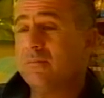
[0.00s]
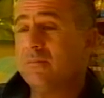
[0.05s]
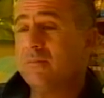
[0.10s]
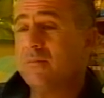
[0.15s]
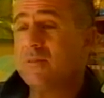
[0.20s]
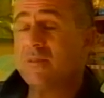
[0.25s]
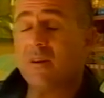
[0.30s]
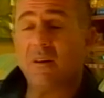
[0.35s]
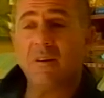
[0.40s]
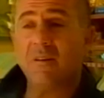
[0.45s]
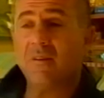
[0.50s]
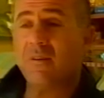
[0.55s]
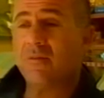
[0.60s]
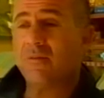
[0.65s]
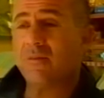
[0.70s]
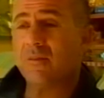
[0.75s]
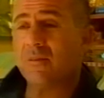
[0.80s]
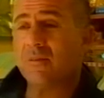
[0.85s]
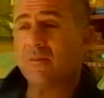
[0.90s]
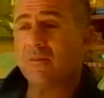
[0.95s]
slightly
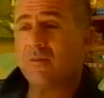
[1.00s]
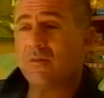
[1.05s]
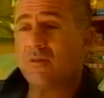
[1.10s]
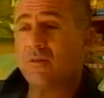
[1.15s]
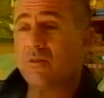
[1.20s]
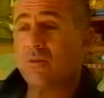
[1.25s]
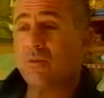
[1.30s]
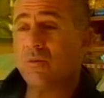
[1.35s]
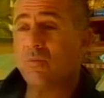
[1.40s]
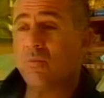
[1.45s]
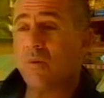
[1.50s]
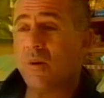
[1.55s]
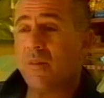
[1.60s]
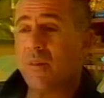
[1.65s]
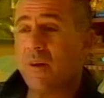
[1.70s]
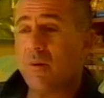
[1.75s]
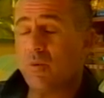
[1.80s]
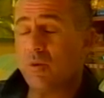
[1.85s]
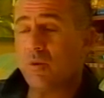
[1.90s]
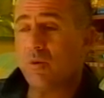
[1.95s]
different to what
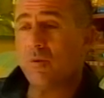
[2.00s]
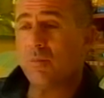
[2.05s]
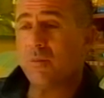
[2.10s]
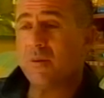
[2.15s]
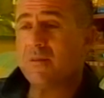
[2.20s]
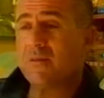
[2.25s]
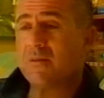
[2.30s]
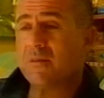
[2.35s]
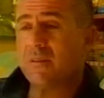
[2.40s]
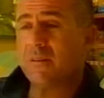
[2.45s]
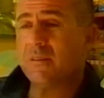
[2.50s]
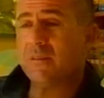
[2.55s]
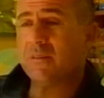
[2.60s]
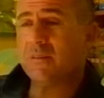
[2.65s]
they would normally see.